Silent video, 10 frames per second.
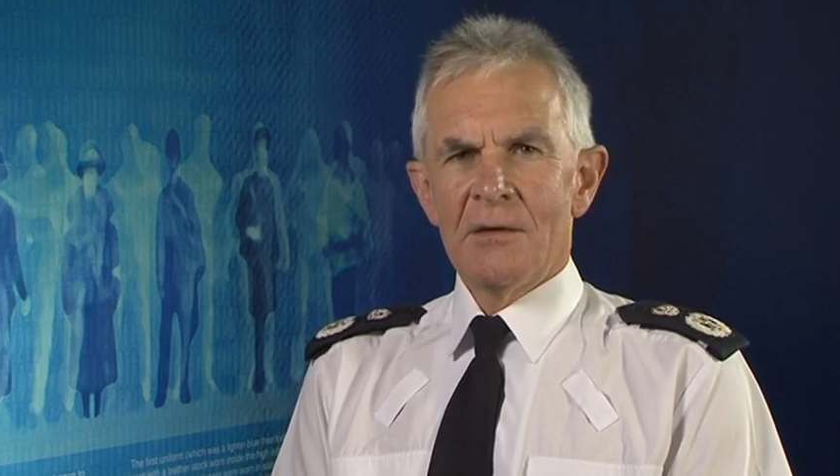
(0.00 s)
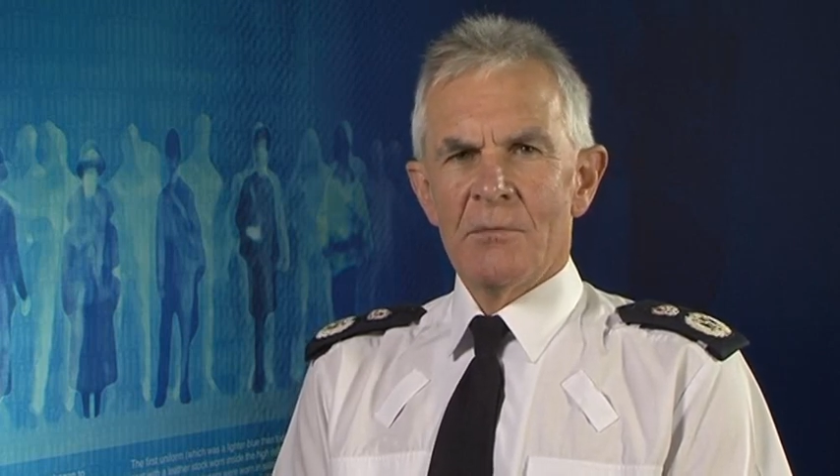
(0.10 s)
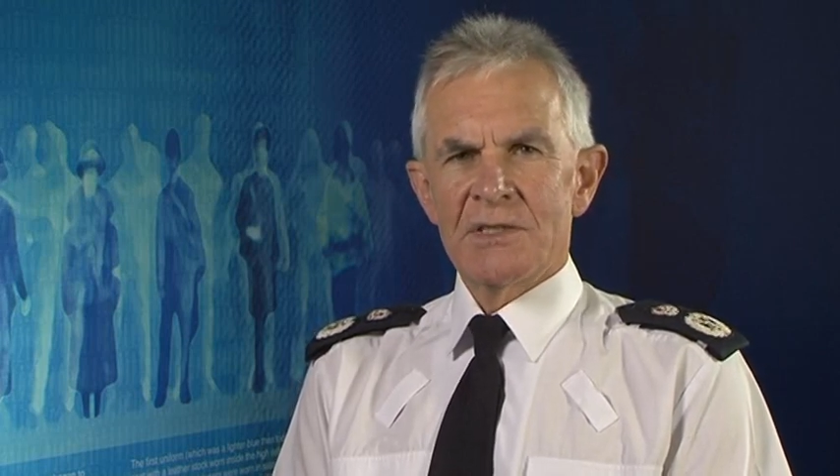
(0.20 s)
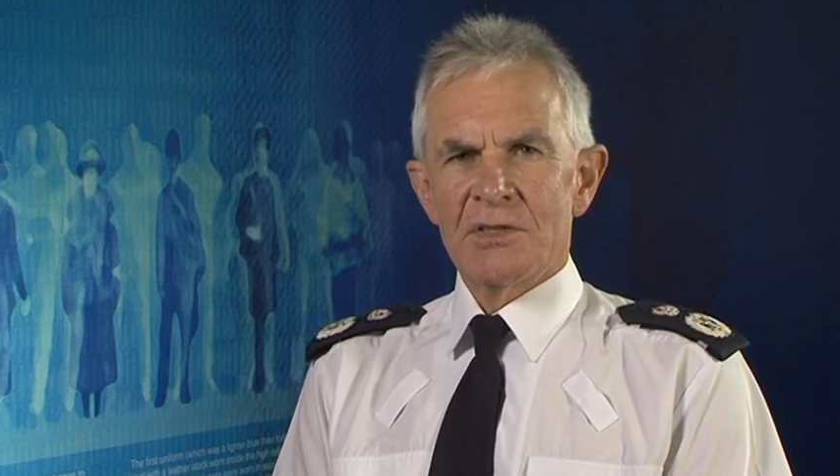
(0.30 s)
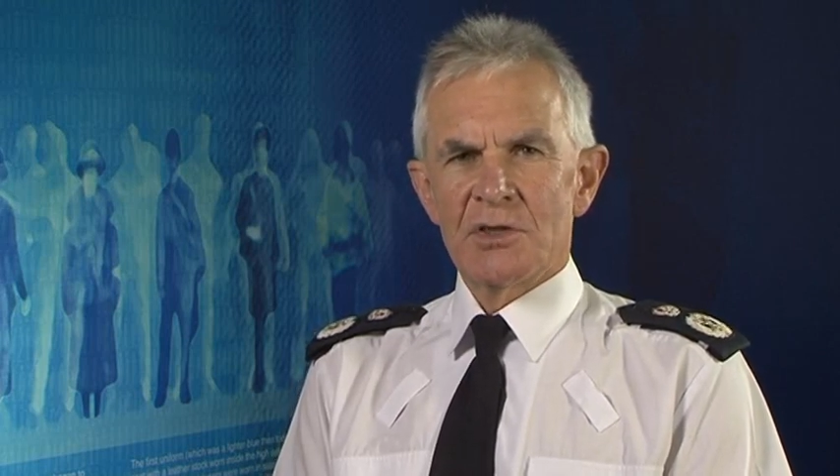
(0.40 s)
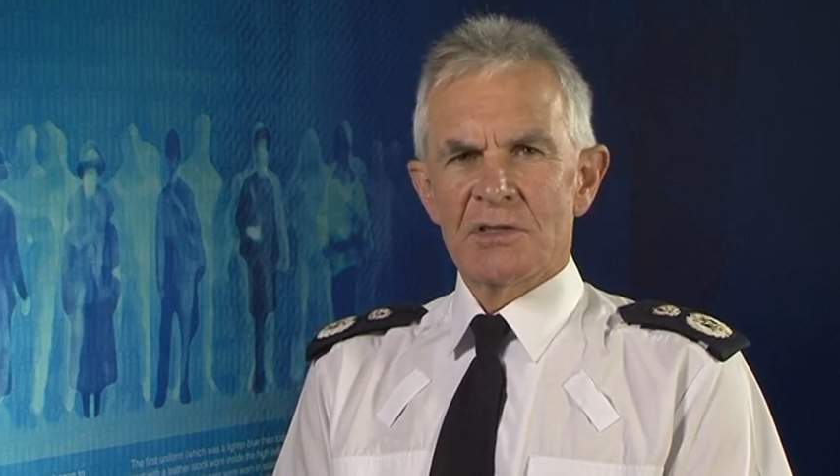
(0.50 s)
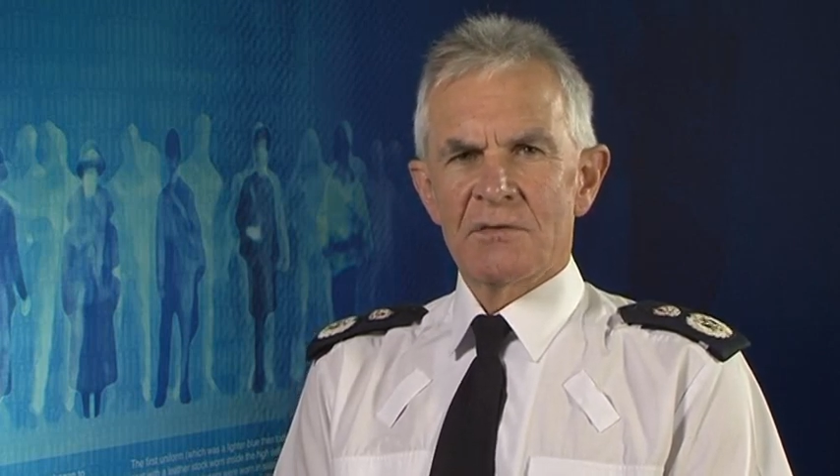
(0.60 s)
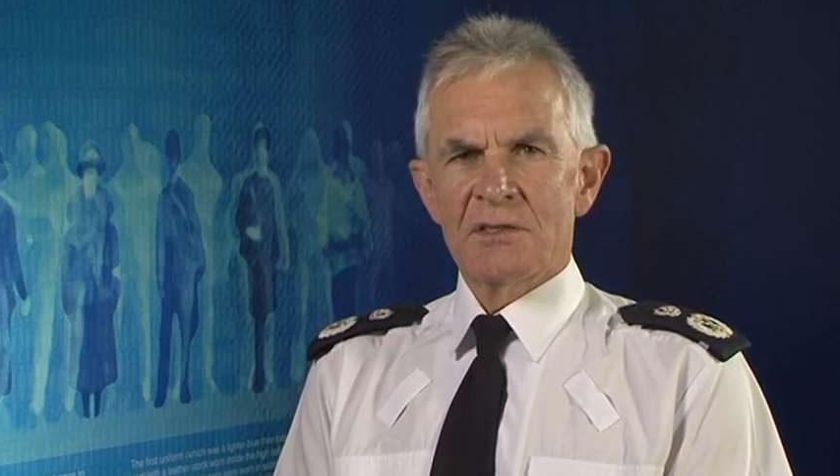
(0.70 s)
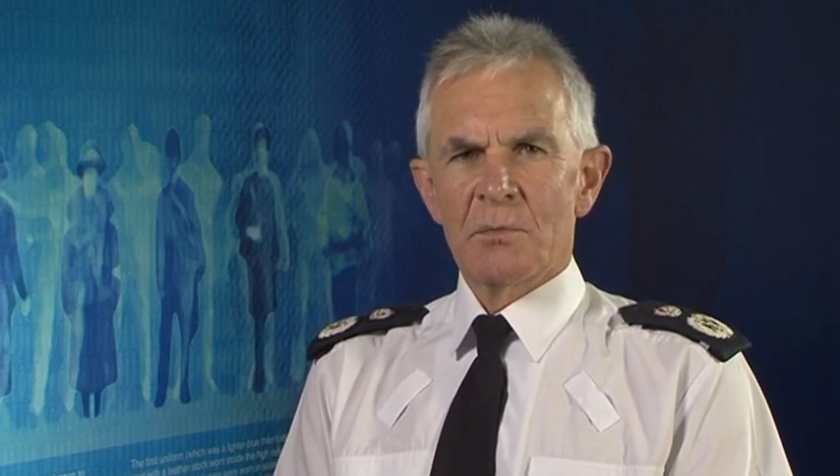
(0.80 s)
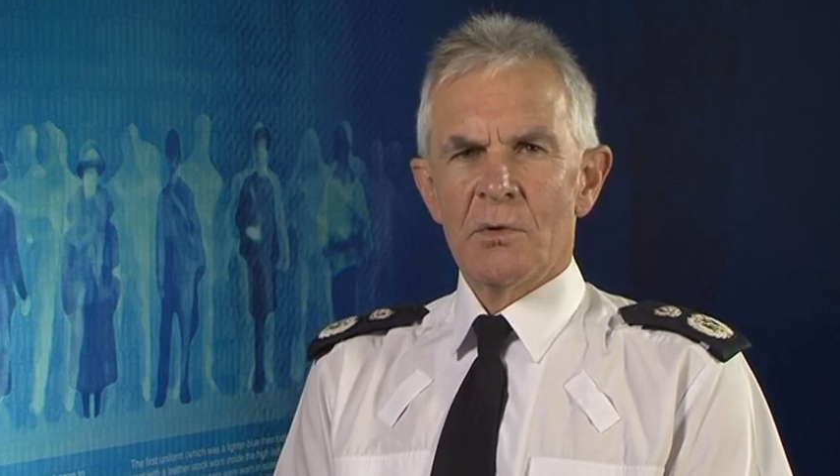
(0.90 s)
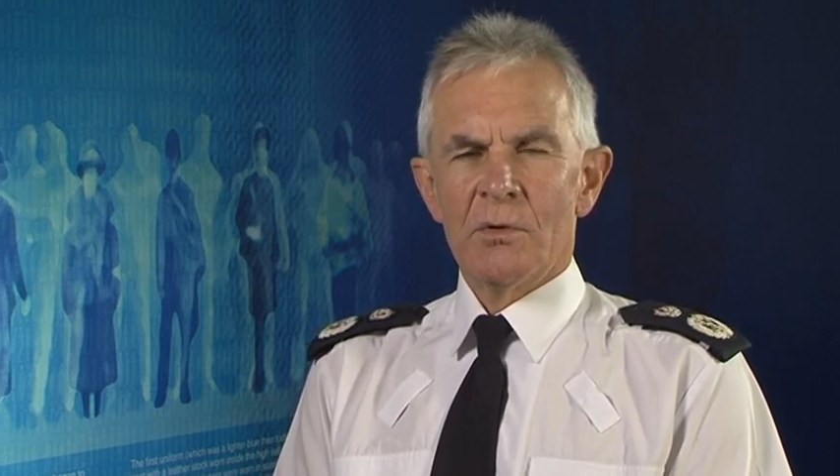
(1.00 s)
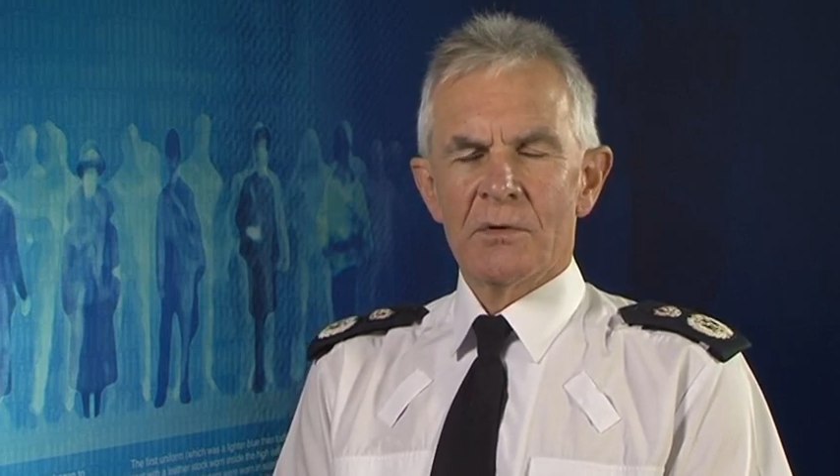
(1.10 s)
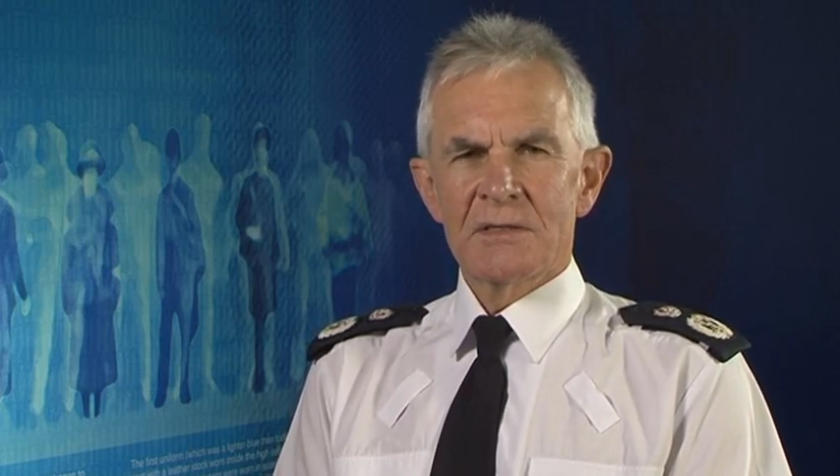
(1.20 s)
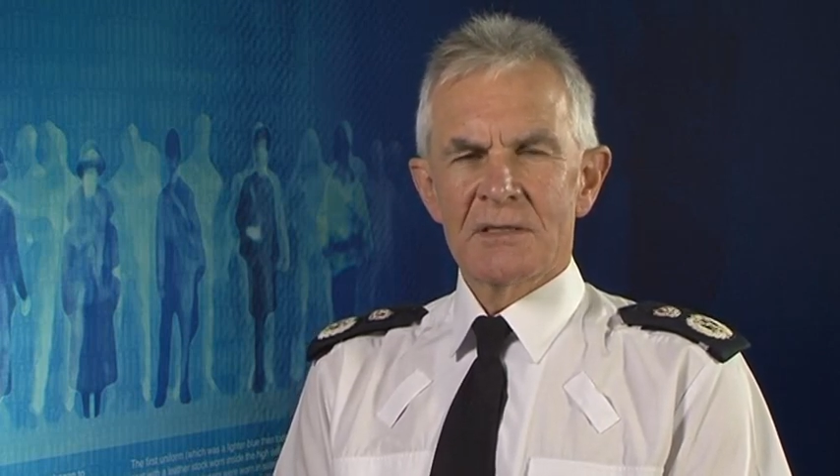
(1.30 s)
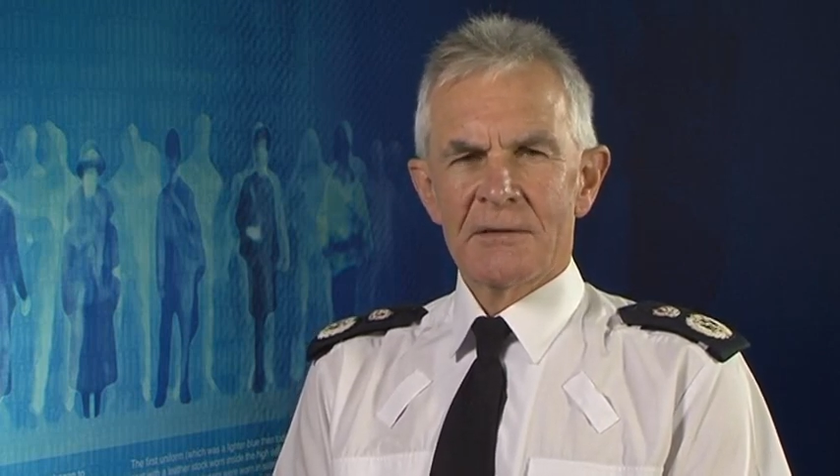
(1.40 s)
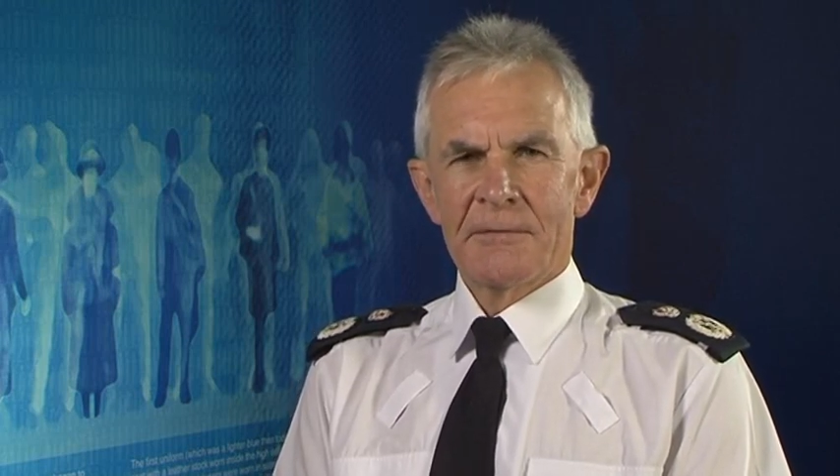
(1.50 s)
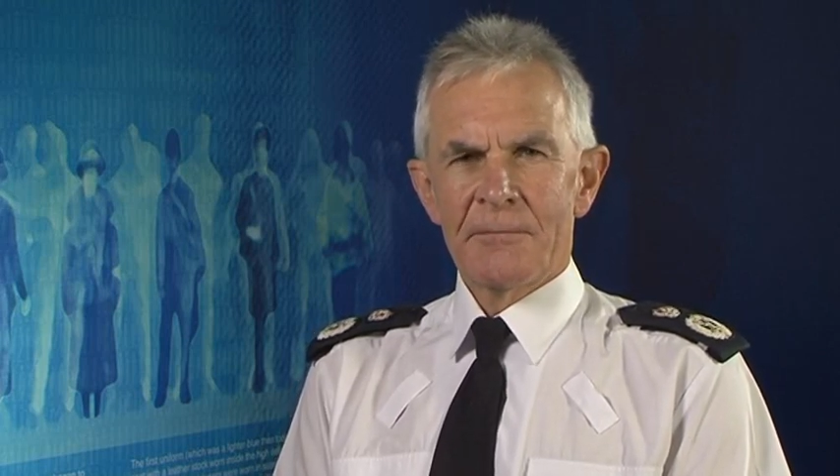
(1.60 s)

messages of support,